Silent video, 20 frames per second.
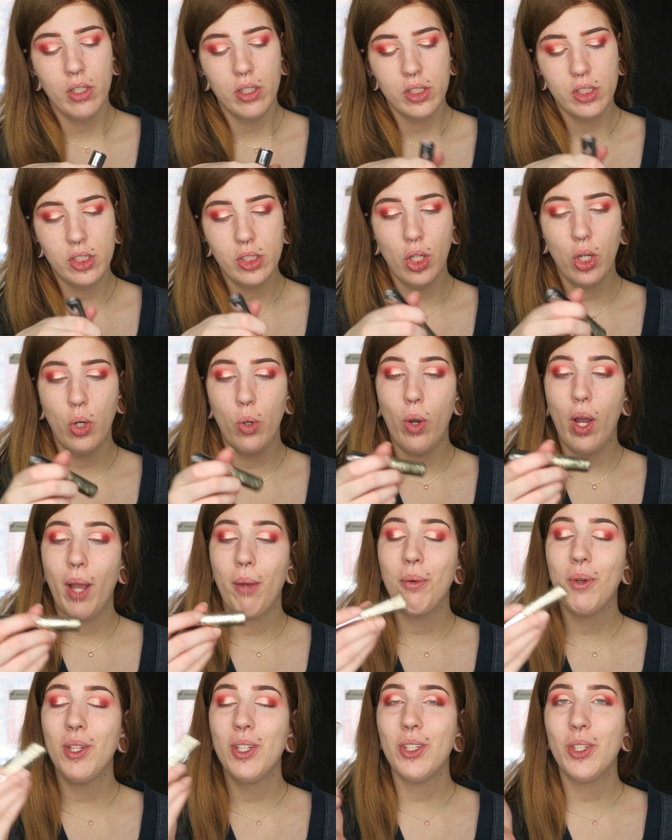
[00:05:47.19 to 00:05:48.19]
So
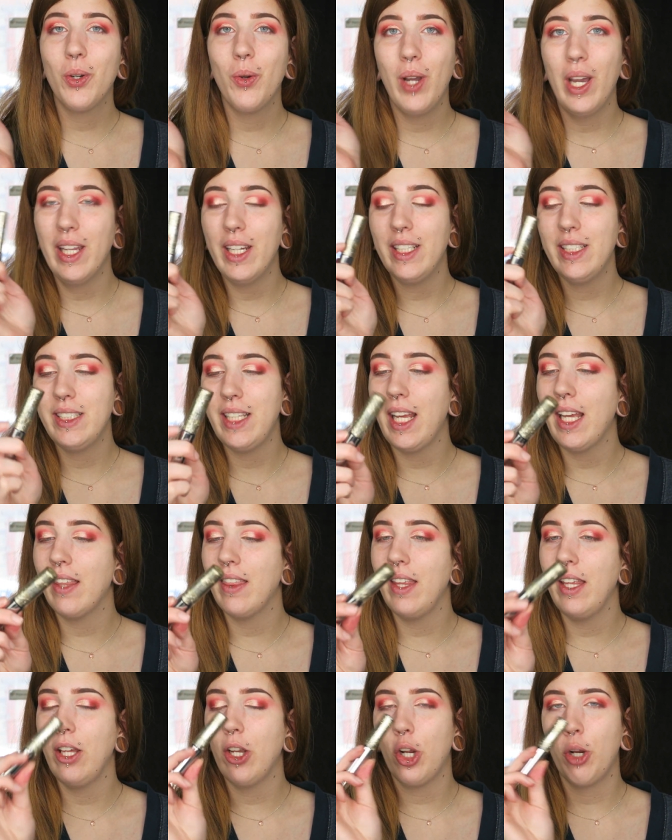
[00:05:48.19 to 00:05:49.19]
I'm gonna go ahead and
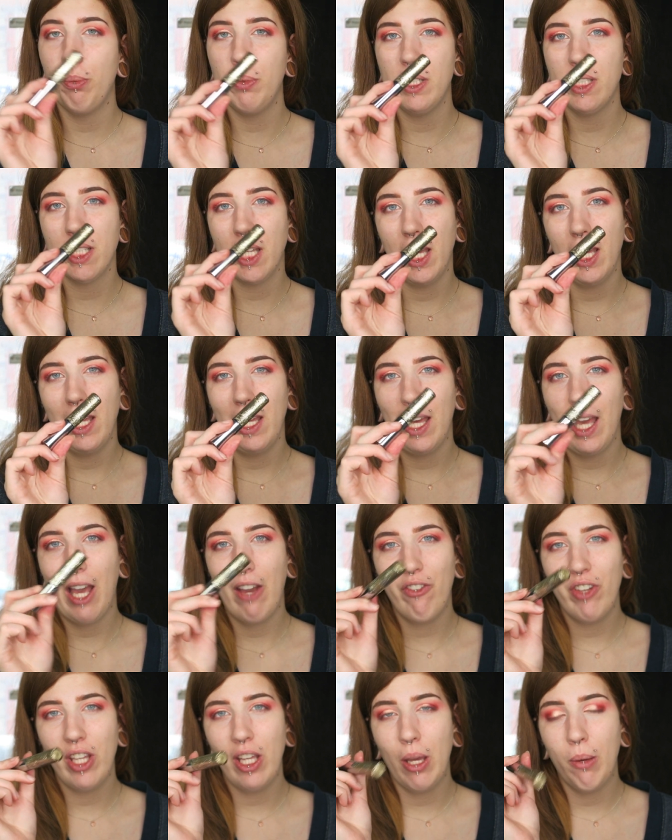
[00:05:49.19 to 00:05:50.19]
take the Urban Decay
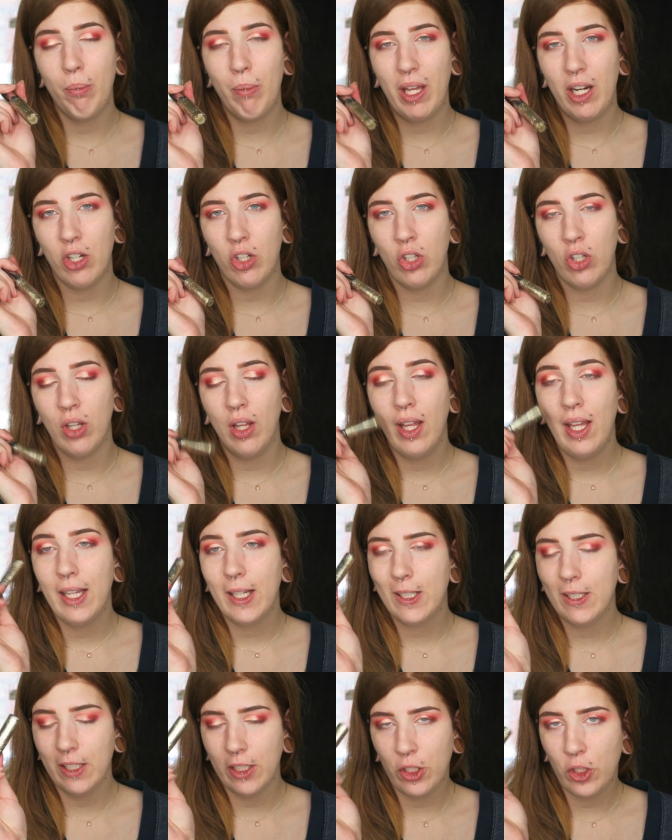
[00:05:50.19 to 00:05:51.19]
Heavy Metal
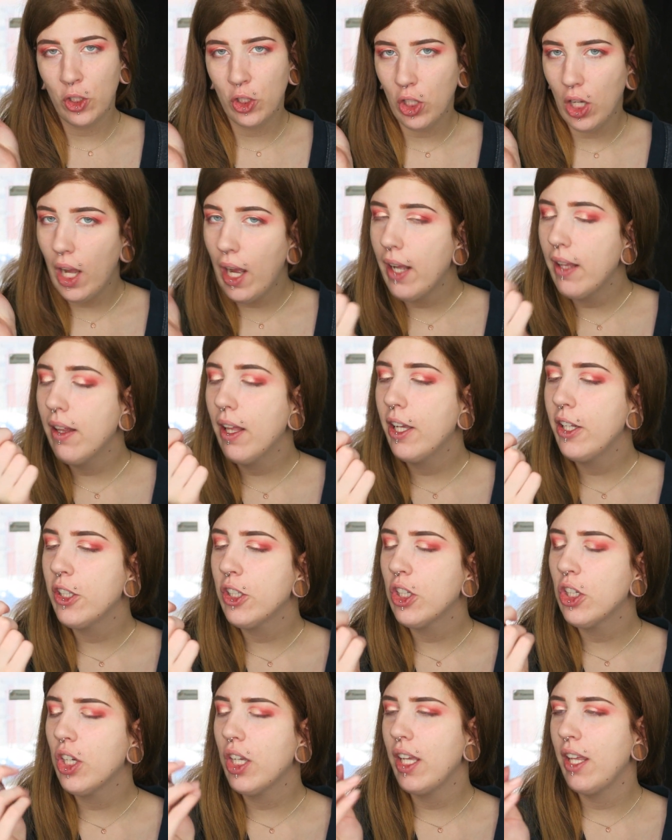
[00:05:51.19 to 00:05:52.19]
Glitter
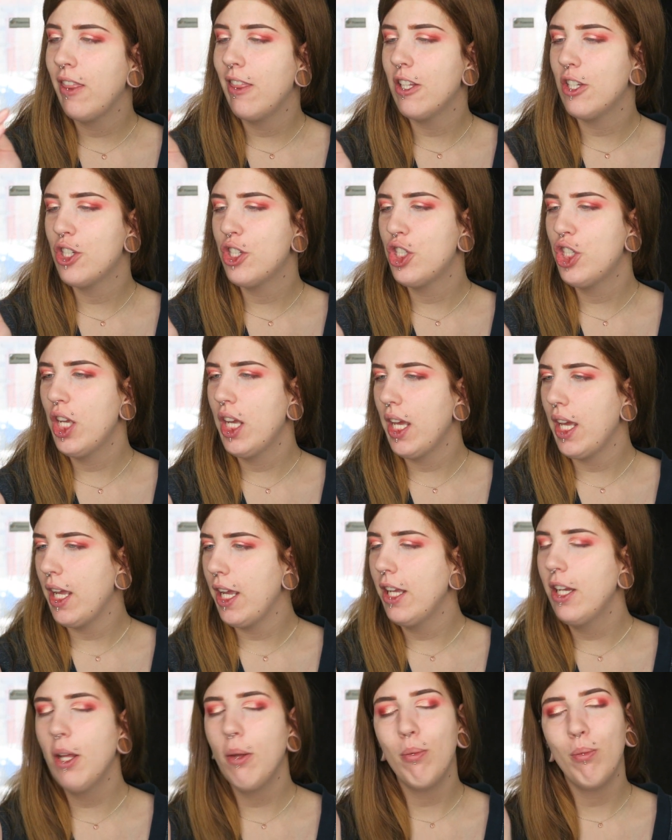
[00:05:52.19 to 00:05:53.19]
Eyeliner in the
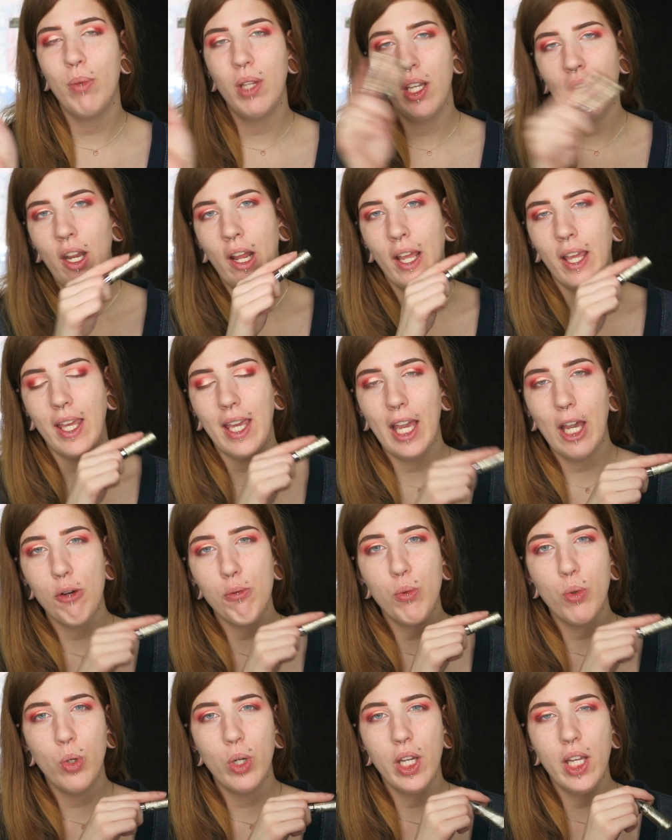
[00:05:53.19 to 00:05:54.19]
shade Midnight
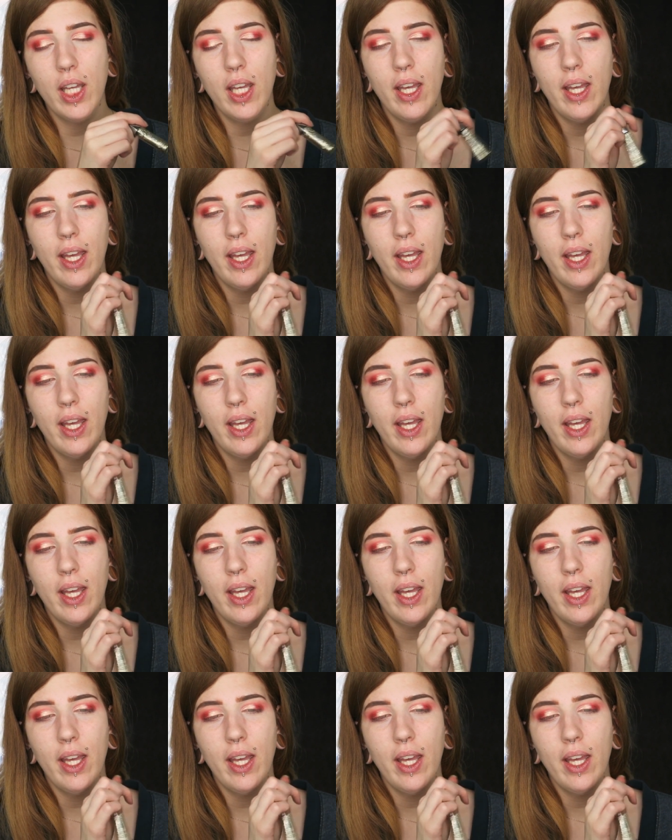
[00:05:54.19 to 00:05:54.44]
Cowboy,